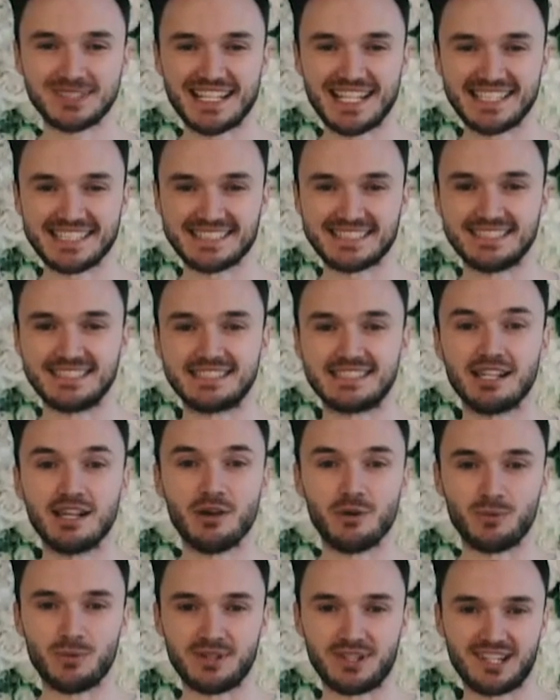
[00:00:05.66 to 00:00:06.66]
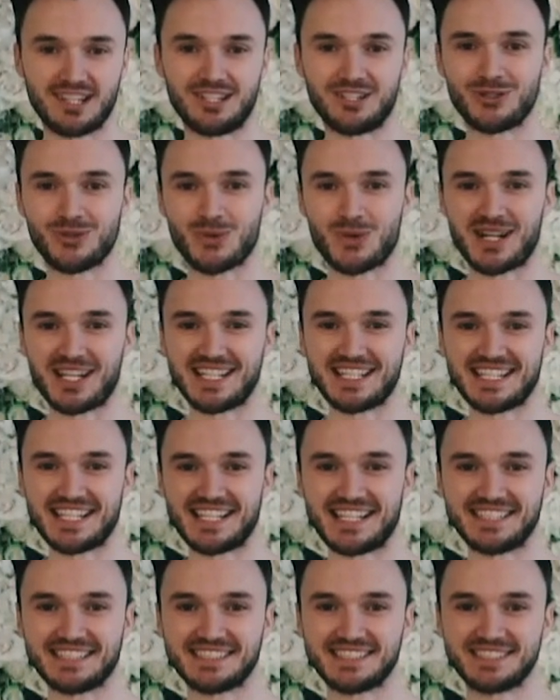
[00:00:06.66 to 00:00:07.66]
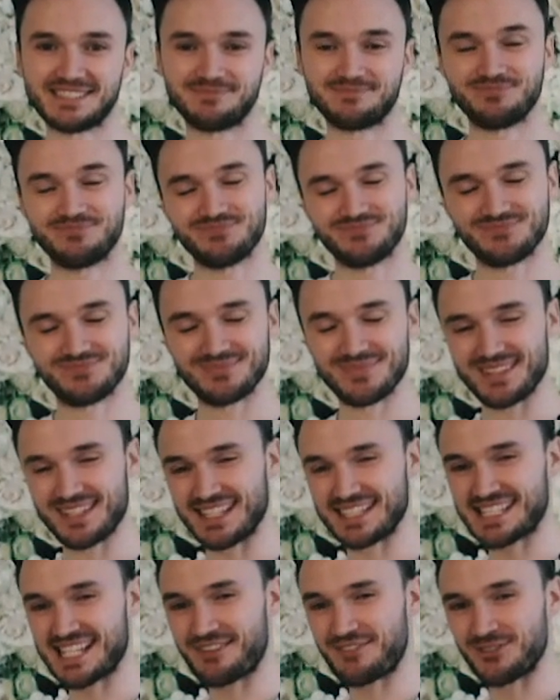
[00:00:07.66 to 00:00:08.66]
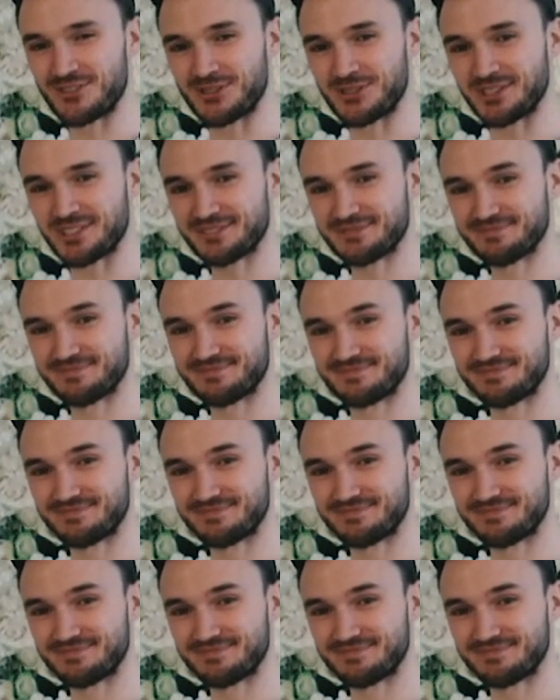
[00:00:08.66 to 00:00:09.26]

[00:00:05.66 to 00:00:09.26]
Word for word: dances within your wedding dance. Let's have a look.